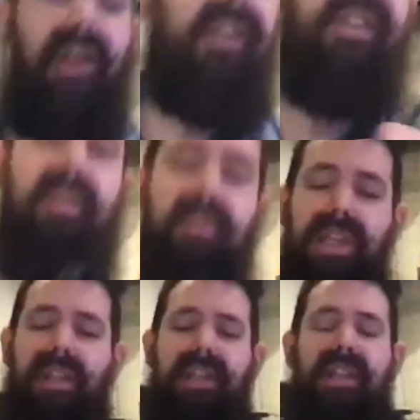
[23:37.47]
It's
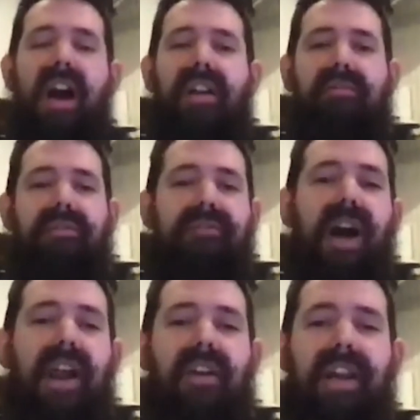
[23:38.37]
completely
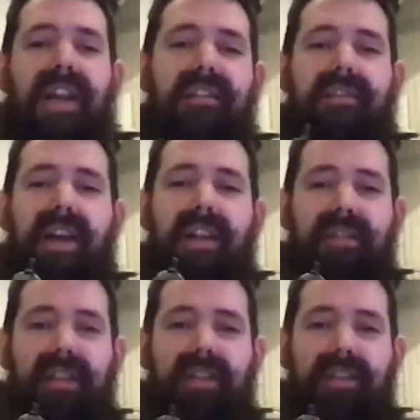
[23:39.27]
non-firing.
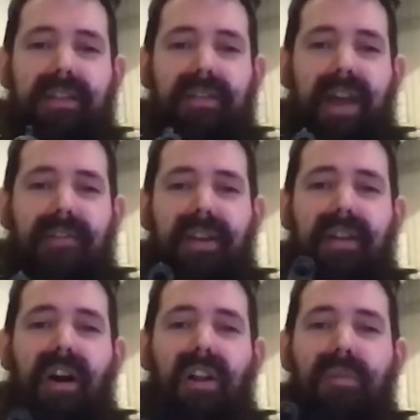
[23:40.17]
That doesn't even have a
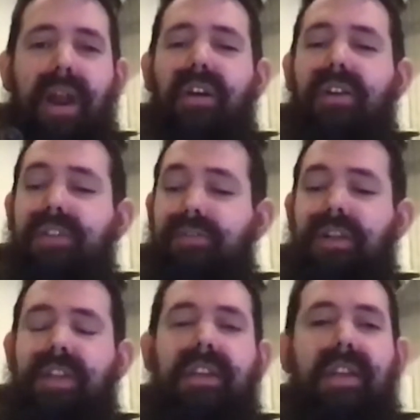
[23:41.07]
hollow barrel. It's
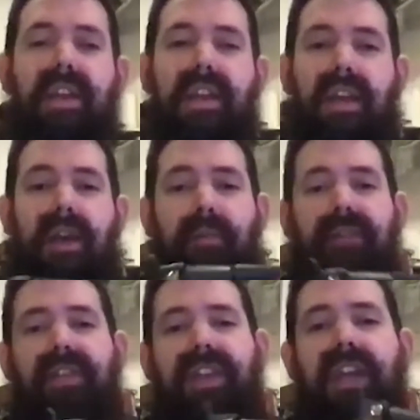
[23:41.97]
filled in. But
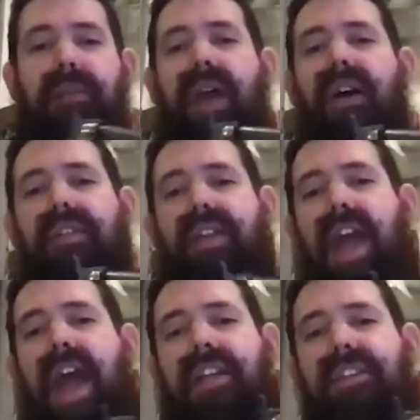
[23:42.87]
if you think about the
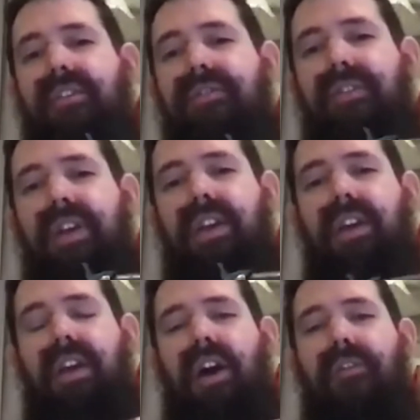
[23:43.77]
act of
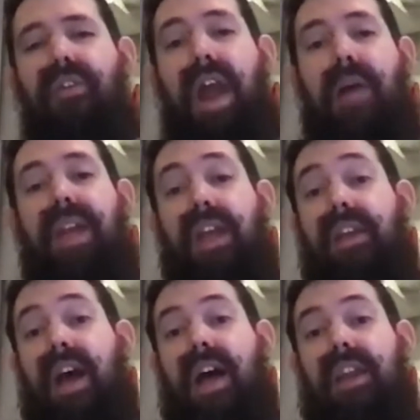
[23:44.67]
grabbing a
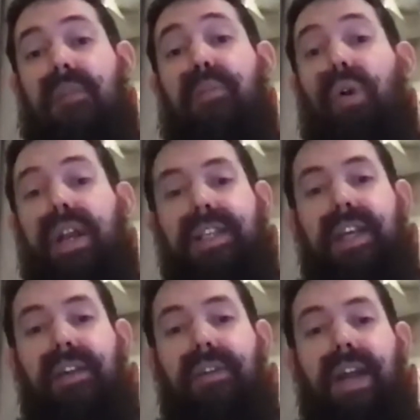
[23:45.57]
gun and pointing
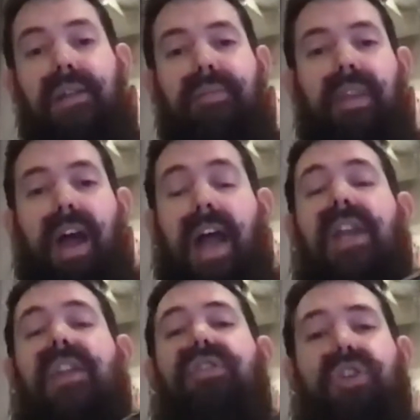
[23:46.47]
it, right? I
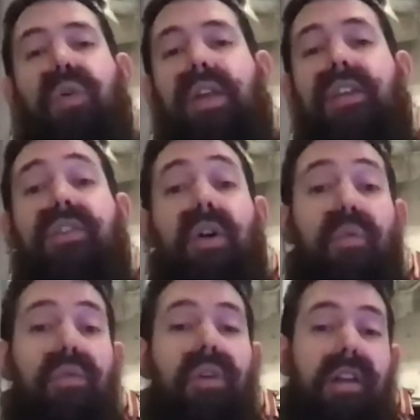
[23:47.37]
can do it as
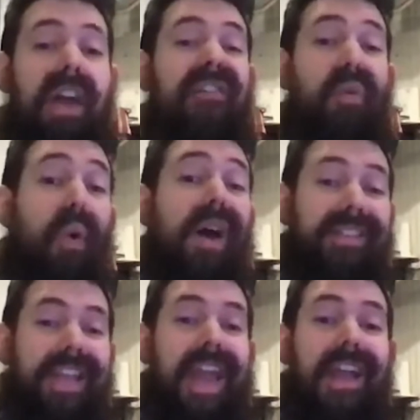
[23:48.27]
a kind of a
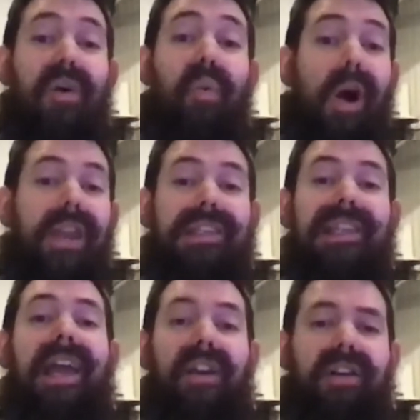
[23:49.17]
one take, a one
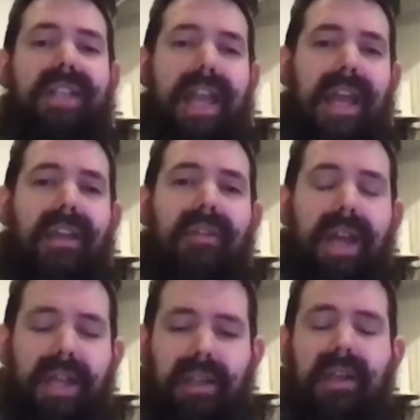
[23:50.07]
layer take,
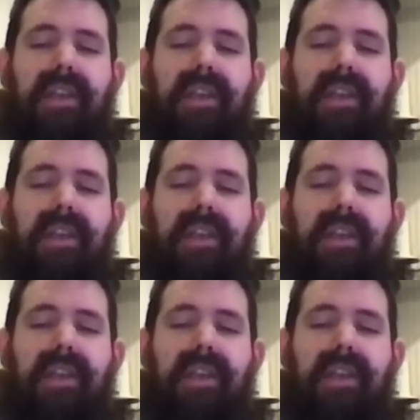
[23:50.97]
right?